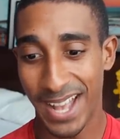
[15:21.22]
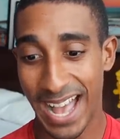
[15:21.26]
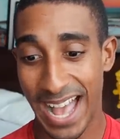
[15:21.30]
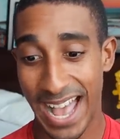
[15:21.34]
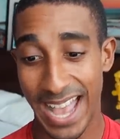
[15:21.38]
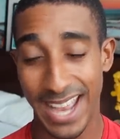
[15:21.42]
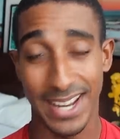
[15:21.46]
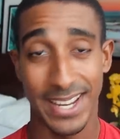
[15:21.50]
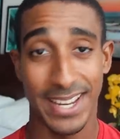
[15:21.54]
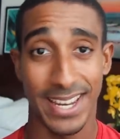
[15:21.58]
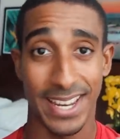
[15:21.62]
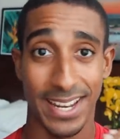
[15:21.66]

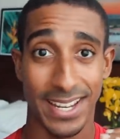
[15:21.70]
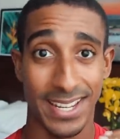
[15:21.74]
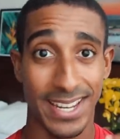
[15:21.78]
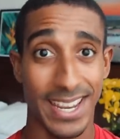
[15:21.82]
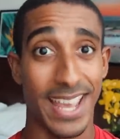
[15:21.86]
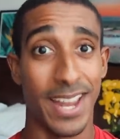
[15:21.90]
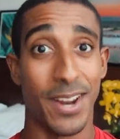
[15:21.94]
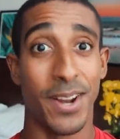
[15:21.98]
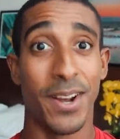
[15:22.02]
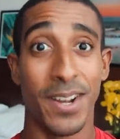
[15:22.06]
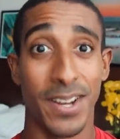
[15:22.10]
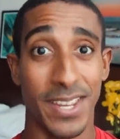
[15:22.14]
I can
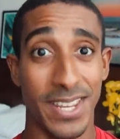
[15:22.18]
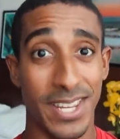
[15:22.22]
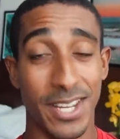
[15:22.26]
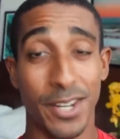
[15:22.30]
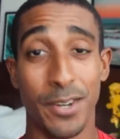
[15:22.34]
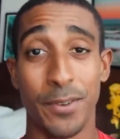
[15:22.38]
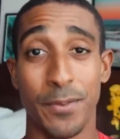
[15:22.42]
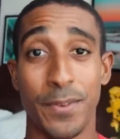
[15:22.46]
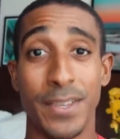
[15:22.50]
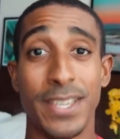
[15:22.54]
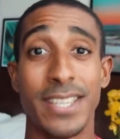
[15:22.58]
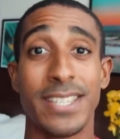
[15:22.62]
get a
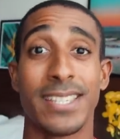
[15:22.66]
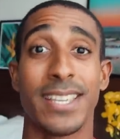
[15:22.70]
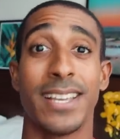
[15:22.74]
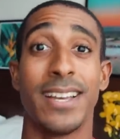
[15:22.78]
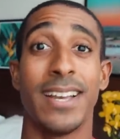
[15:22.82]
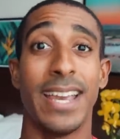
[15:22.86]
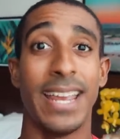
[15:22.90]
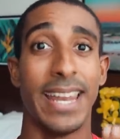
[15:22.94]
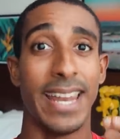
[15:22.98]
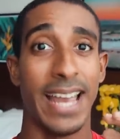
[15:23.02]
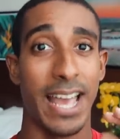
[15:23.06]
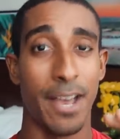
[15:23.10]
year
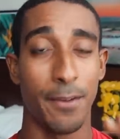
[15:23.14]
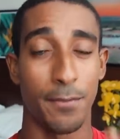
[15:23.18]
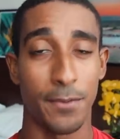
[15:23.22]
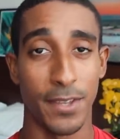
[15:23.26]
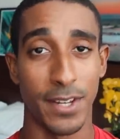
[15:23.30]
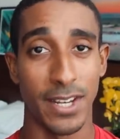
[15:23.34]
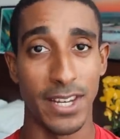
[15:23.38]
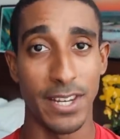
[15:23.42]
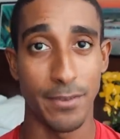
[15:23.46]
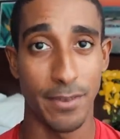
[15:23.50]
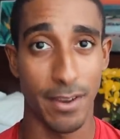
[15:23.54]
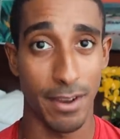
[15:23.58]
visa and I have
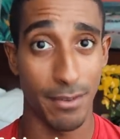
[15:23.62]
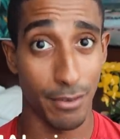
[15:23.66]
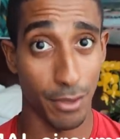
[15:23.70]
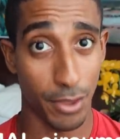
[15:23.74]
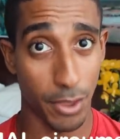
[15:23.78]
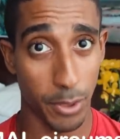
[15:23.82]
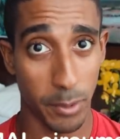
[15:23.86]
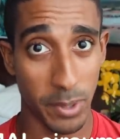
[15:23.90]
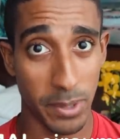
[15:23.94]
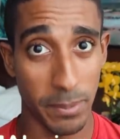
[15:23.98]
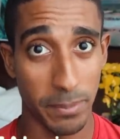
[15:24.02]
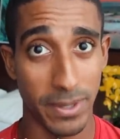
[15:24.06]
to leave every
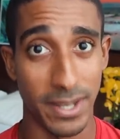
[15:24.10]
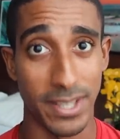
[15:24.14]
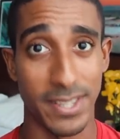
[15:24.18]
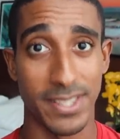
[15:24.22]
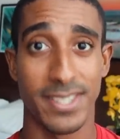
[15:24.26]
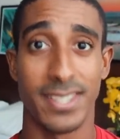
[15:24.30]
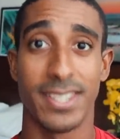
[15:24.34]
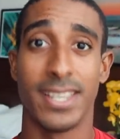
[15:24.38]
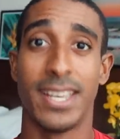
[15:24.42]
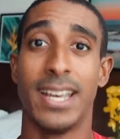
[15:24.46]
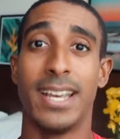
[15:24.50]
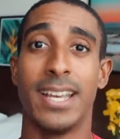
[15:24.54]
3
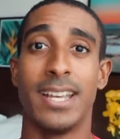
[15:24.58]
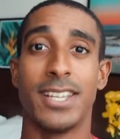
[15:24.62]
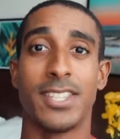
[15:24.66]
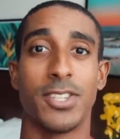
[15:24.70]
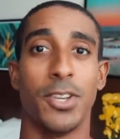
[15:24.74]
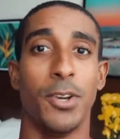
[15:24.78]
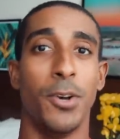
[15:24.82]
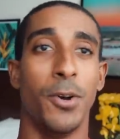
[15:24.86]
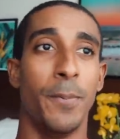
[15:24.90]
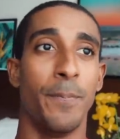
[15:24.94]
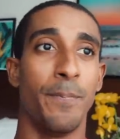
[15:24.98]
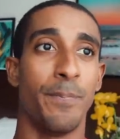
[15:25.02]
months.
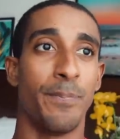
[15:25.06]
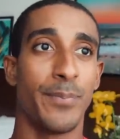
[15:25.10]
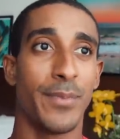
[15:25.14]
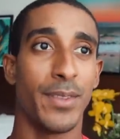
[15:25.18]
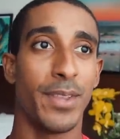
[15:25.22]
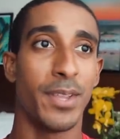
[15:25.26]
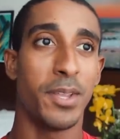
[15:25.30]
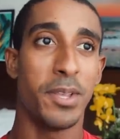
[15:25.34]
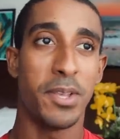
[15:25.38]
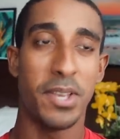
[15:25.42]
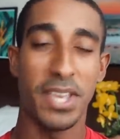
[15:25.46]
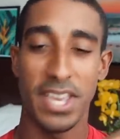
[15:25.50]
So
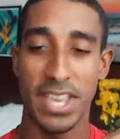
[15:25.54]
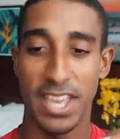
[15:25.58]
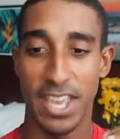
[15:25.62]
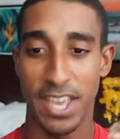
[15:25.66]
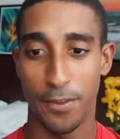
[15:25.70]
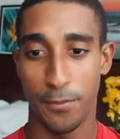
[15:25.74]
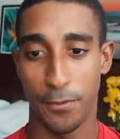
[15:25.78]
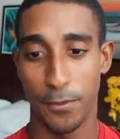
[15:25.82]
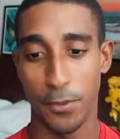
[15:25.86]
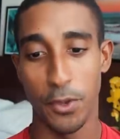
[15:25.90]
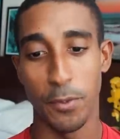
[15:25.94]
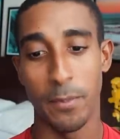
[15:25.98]

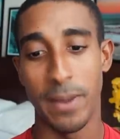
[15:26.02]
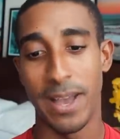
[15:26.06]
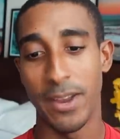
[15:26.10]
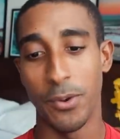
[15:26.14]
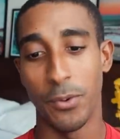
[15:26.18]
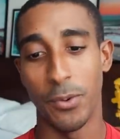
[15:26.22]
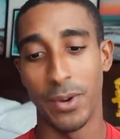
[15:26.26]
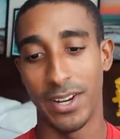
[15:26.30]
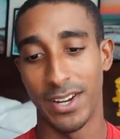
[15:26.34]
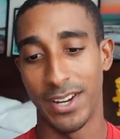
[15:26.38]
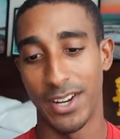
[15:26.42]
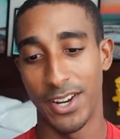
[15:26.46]
if you
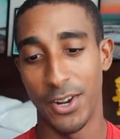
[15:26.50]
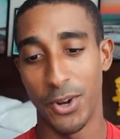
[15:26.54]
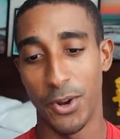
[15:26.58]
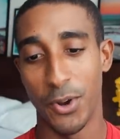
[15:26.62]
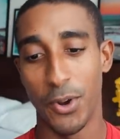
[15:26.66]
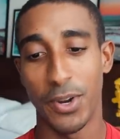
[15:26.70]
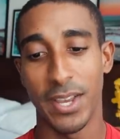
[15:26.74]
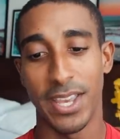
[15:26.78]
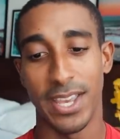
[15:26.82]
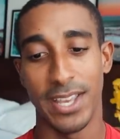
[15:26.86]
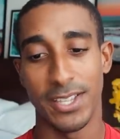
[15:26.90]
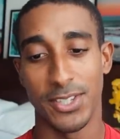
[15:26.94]
might want to
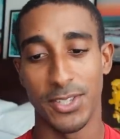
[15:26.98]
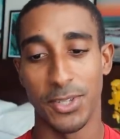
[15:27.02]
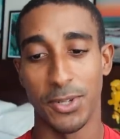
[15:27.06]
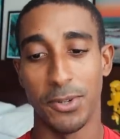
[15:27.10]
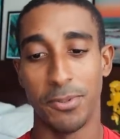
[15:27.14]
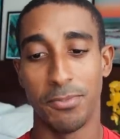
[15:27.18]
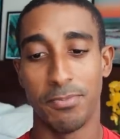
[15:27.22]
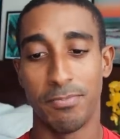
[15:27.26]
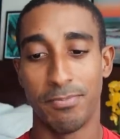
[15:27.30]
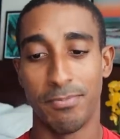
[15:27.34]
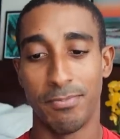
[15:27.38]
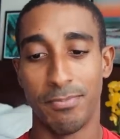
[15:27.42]
know, okay,
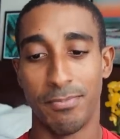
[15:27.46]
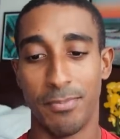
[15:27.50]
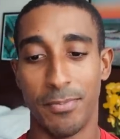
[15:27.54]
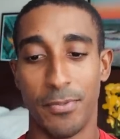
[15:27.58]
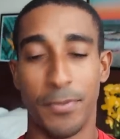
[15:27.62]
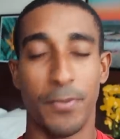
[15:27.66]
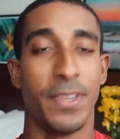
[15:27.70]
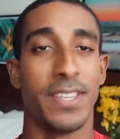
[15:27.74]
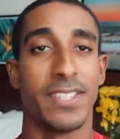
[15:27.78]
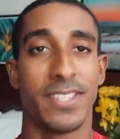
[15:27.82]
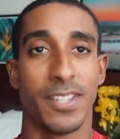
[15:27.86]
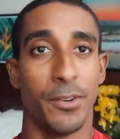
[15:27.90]
so
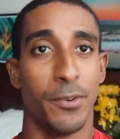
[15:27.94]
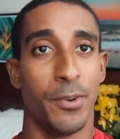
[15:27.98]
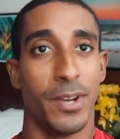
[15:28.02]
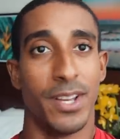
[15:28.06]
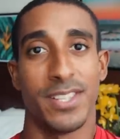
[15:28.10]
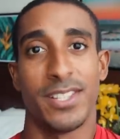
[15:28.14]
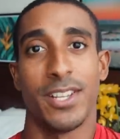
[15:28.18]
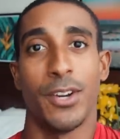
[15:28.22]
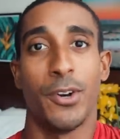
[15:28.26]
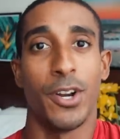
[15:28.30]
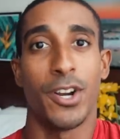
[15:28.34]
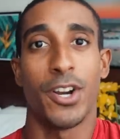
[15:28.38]
visa
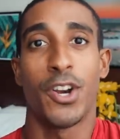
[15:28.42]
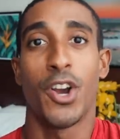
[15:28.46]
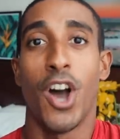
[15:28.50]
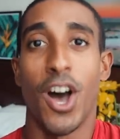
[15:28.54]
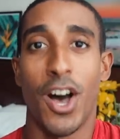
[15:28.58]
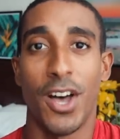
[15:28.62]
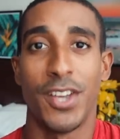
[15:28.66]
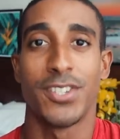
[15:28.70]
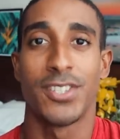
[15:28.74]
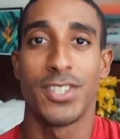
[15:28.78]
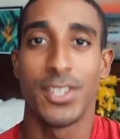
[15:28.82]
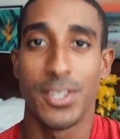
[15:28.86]
runs are a
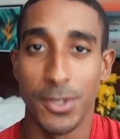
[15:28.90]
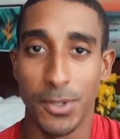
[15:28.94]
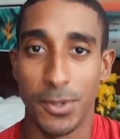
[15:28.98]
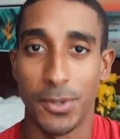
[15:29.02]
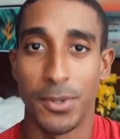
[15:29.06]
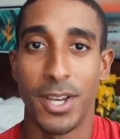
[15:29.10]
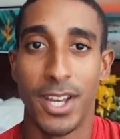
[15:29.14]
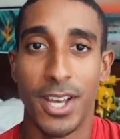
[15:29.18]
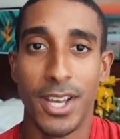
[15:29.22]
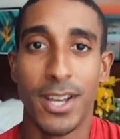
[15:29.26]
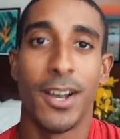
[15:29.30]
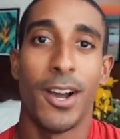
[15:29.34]
cost
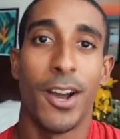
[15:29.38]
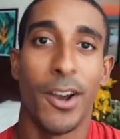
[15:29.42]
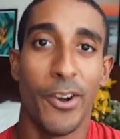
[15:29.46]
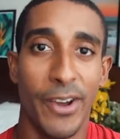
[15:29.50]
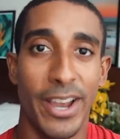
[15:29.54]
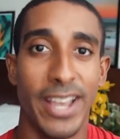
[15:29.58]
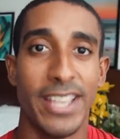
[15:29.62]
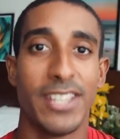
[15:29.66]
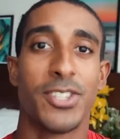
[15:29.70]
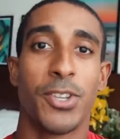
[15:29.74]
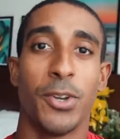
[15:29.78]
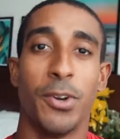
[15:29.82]
too. All
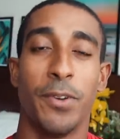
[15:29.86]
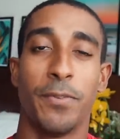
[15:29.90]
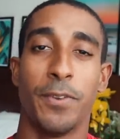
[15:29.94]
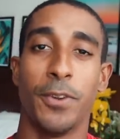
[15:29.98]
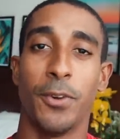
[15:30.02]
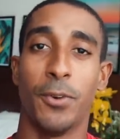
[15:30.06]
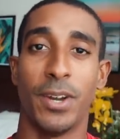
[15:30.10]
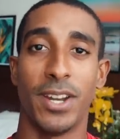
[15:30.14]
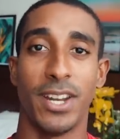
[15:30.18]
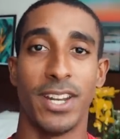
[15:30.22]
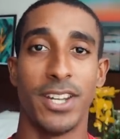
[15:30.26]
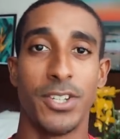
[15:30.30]
right, so if
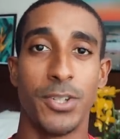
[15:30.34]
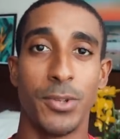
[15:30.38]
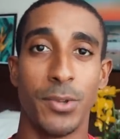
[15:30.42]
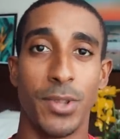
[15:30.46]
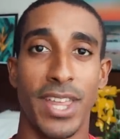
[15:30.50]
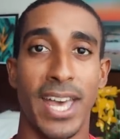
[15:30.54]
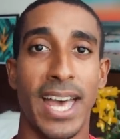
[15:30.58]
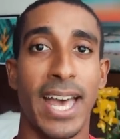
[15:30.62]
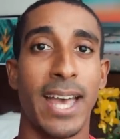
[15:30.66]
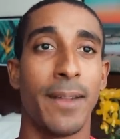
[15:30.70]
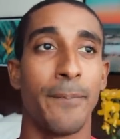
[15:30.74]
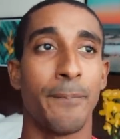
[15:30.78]
you want to do
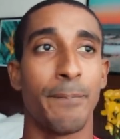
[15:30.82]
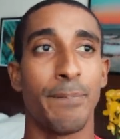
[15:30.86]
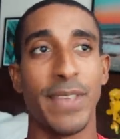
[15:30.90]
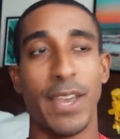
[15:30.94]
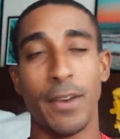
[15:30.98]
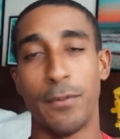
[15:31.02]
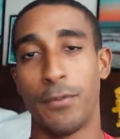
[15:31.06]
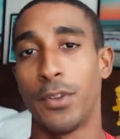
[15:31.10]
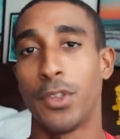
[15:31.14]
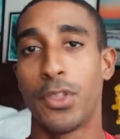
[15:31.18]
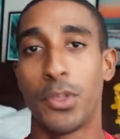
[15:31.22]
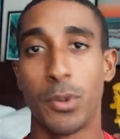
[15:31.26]
that
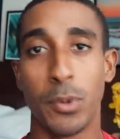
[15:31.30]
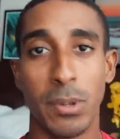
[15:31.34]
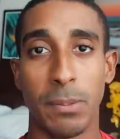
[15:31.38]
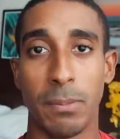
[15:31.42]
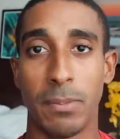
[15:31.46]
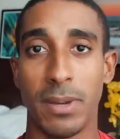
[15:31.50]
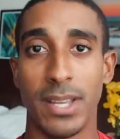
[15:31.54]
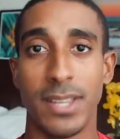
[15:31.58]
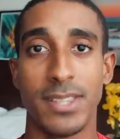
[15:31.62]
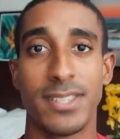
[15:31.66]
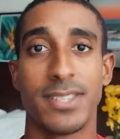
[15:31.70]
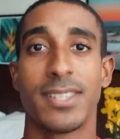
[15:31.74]
every 3
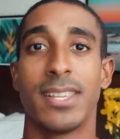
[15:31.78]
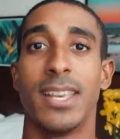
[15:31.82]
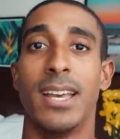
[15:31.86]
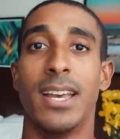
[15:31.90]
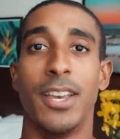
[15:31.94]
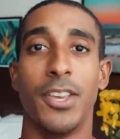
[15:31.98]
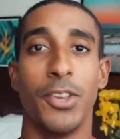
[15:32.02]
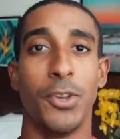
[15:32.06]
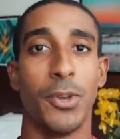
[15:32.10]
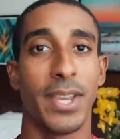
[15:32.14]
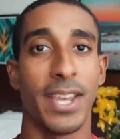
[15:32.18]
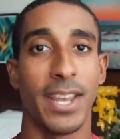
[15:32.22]
months,
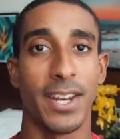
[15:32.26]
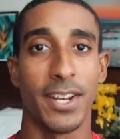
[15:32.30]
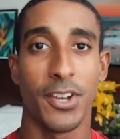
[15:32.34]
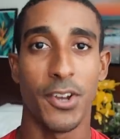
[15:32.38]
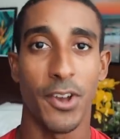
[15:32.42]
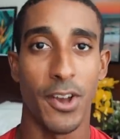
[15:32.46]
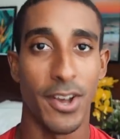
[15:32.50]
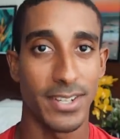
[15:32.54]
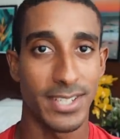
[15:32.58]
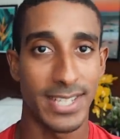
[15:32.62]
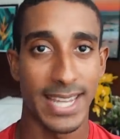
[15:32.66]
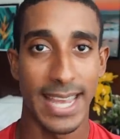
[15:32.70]
you can
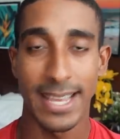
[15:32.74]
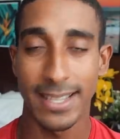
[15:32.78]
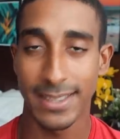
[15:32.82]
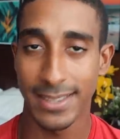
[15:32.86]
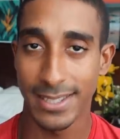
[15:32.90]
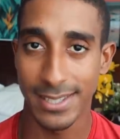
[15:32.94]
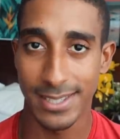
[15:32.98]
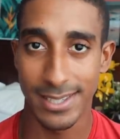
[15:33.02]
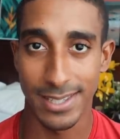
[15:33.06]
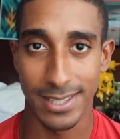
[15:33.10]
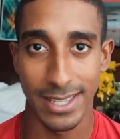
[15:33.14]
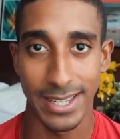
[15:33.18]

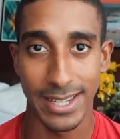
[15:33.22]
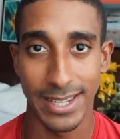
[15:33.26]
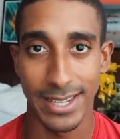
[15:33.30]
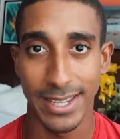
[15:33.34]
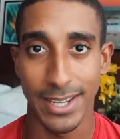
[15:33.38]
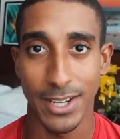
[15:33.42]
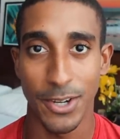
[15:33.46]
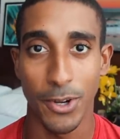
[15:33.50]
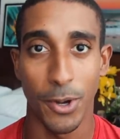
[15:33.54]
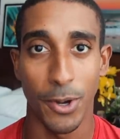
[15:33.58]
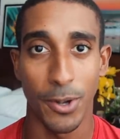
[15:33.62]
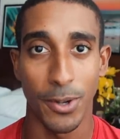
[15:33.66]
contact this
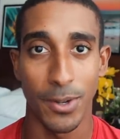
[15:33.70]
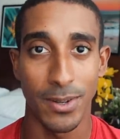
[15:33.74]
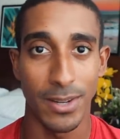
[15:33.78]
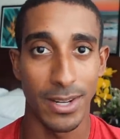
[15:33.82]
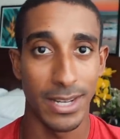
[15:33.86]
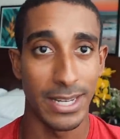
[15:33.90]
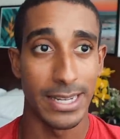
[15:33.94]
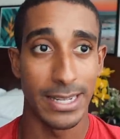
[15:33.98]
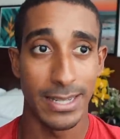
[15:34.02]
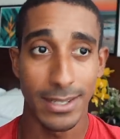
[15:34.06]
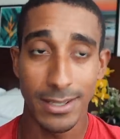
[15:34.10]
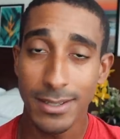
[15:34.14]
lady called
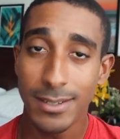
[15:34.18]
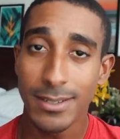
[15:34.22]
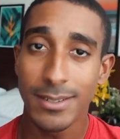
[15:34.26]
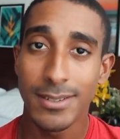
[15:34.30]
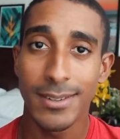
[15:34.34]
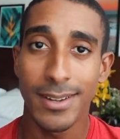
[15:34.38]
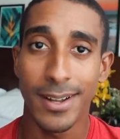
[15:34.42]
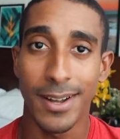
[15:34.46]
Lynn,